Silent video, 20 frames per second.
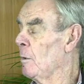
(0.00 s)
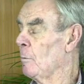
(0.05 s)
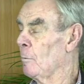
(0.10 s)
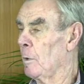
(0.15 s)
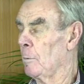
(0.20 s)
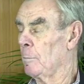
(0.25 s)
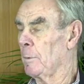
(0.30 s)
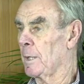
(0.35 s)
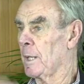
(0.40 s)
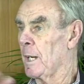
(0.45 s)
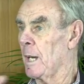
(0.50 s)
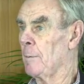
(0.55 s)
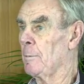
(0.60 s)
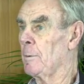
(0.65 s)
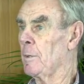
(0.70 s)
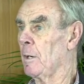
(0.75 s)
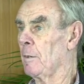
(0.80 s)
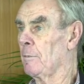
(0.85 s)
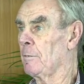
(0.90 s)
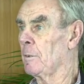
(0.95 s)
what
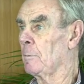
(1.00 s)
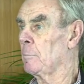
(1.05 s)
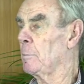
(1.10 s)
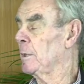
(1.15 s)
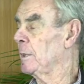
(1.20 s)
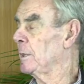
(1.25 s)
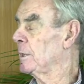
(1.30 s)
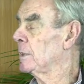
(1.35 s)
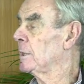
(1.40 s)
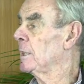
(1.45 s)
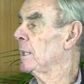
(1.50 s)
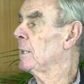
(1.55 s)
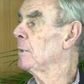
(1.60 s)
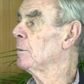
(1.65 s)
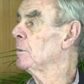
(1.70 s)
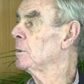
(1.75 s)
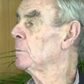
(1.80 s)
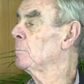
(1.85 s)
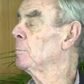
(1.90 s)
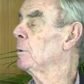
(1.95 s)
became the Off the Beach Centre was